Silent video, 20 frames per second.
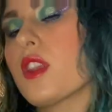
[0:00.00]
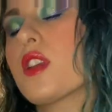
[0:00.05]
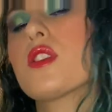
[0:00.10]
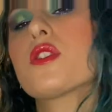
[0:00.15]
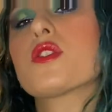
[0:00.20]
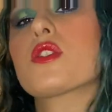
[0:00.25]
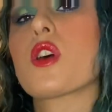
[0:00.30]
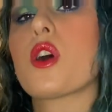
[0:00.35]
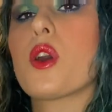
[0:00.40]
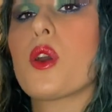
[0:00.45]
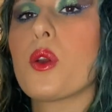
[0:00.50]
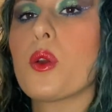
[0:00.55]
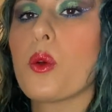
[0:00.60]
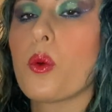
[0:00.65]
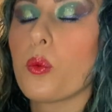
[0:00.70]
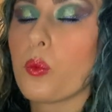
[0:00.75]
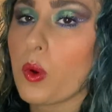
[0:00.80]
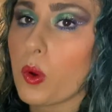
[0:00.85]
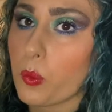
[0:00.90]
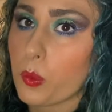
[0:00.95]
So
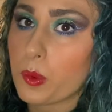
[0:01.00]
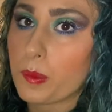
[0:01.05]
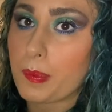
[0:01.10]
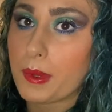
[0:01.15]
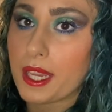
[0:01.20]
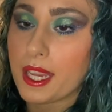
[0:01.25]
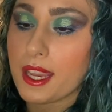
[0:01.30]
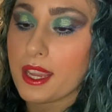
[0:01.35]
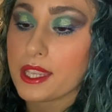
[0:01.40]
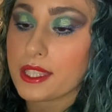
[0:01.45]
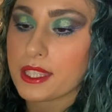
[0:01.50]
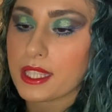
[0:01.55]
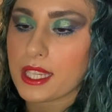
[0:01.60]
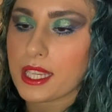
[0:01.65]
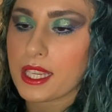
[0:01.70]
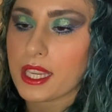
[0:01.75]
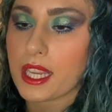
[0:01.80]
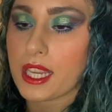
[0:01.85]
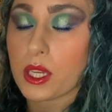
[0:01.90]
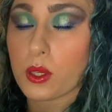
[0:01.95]
what would be
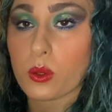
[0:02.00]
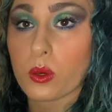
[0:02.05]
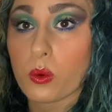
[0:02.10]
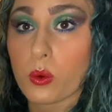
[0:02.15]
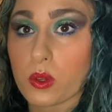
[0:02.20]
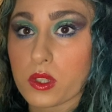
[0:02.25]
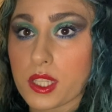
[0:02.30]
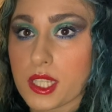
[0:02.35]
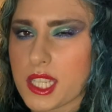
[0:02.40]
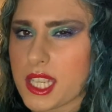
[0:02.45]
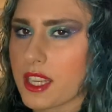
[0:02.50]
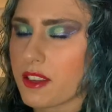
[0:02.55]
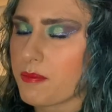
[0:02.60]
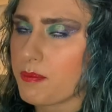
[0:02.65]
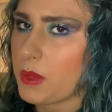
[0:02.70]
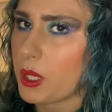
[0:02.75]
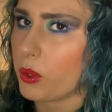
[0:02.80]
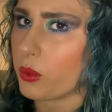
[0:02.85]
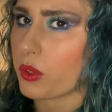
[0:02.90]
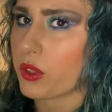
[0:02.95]
the equal quantity of
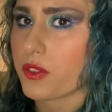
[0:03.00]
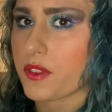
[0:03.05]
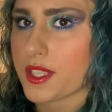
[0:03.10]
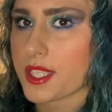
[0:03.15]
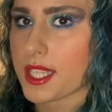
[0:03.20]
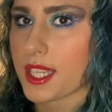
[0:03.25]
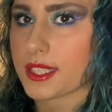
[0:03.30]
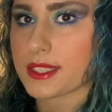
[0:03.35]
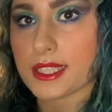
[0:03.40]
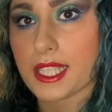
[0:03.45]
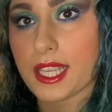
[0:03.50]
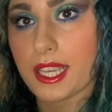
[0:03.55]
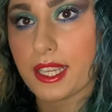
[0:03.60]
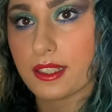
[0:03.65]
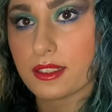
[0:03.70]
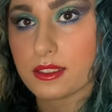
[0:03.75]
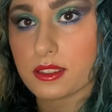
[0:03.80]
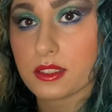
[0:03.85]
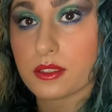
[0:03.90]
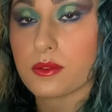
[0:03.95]
milk for six
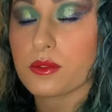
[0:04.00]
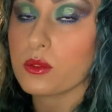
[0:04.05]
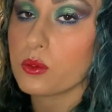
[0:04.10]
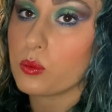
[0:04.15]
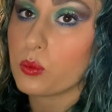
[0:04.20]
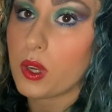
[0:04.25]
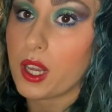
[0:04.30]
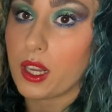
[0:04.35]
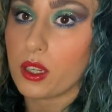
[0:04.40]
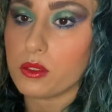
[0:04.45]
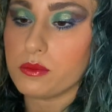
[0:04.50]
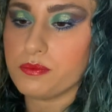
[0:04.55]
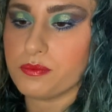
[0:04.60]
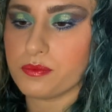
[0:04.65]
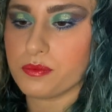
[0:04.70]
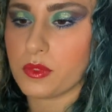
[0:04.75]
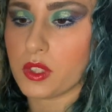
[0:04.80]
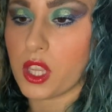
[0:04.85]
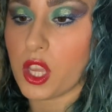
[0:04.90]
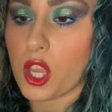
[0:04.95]
eggs? Well,
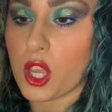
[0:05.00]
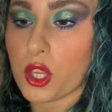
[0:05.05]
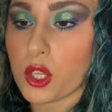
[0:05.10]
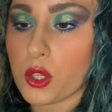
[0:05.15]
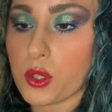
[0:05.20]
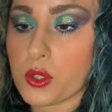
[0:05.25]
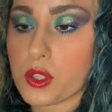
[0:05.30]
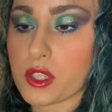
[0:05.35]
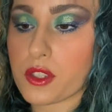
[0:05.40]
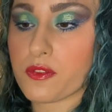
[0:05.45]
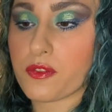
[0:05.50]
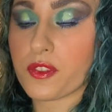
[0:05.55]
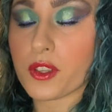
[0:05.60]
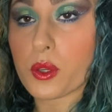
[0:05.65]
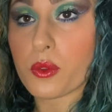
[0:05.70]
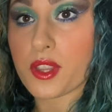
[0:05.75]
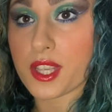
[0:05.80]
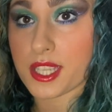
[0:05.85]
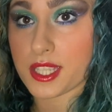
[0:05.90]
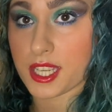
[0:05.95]
you just fill
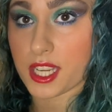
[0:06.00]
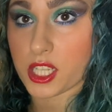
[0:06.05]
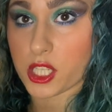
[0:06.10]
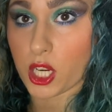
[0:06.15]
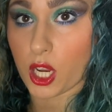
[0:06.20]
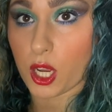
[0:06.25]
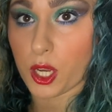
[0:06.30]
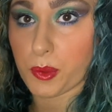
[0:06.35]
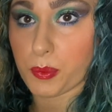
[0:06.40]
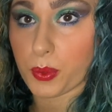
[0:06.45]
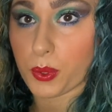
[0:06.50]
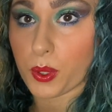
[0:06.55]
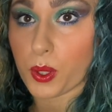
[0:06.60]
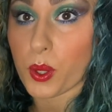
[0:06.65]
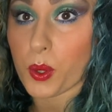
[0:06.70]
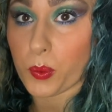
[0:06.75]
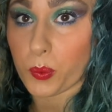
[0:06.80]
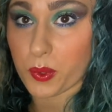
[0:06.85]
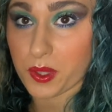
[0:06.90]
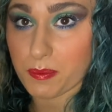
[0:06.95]
this dish up
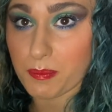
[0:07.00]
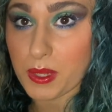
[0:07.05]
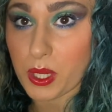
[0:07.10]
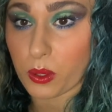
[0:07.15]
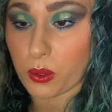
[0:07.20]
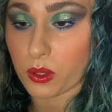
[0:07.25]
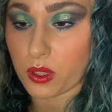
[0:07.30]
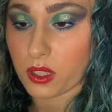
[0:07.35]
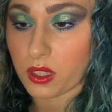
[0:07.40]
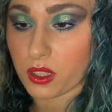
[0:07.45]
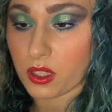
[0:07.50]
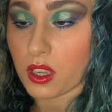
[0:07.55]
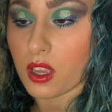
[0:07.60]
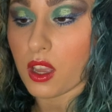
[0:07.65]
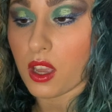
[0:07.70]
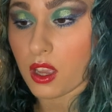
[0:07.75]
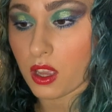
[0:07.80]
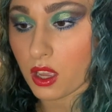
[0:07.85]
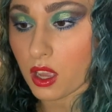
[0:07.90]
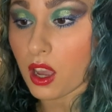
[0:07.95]
with milk
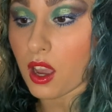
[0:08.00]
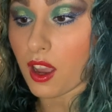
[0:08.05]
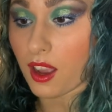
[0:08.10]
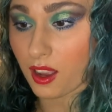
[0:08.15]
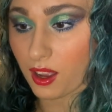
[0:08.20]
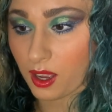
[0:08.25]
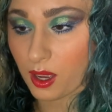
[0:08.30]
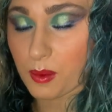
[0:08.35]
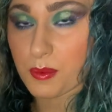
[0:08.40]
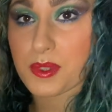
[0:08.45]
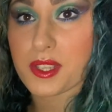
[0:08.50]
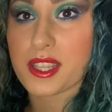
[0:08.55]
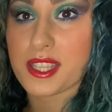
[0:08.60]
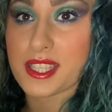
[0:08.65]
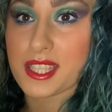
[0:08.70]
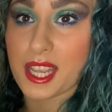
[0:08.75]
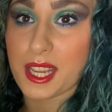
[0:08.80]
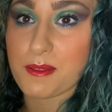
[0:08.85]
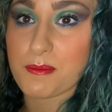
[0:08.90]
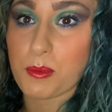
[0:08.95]
up to the
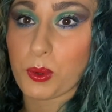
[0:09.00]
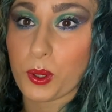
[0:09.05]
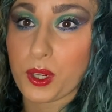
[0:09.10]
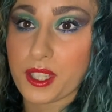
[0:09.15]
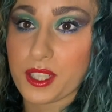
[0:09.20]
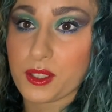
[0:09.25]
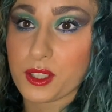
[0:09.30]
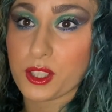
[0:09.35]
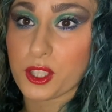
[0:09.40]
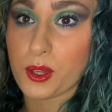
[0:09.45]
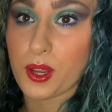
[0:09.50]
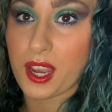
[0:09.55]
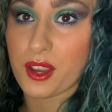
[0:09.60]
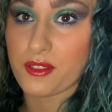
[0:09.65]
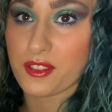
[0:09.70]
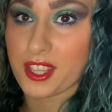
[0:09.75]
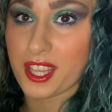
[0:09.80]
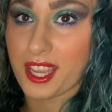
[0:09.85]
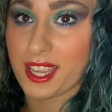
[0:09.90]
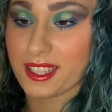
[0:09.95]
same point you have
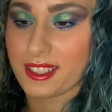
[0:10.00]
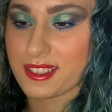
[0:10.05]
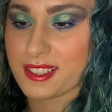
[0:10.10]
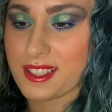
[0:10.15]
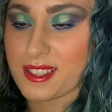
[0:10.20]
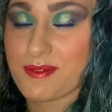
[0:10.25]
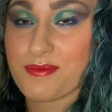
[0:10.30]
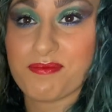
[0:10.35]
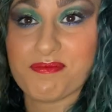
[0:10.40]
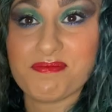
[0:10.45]
the eggs.